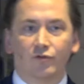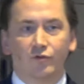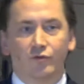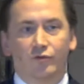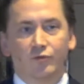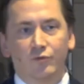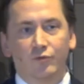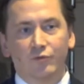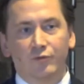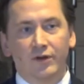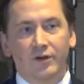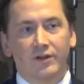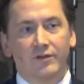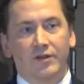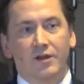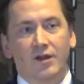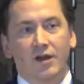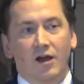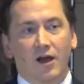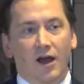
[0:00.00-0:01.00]
do
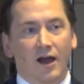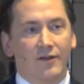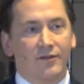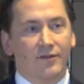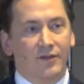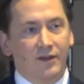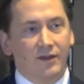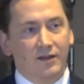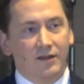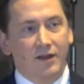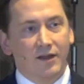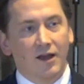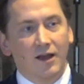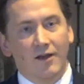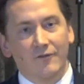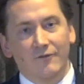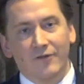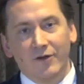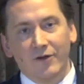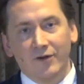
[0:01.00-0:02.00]
with, I think,
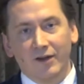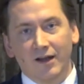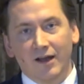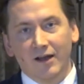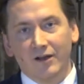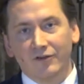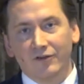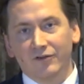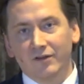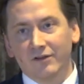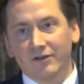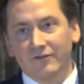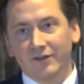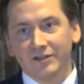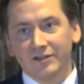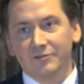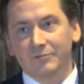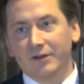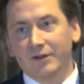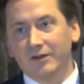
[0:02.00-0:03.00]
a very large
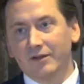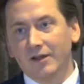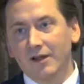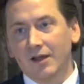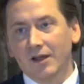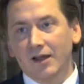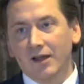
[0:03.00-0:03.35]
investment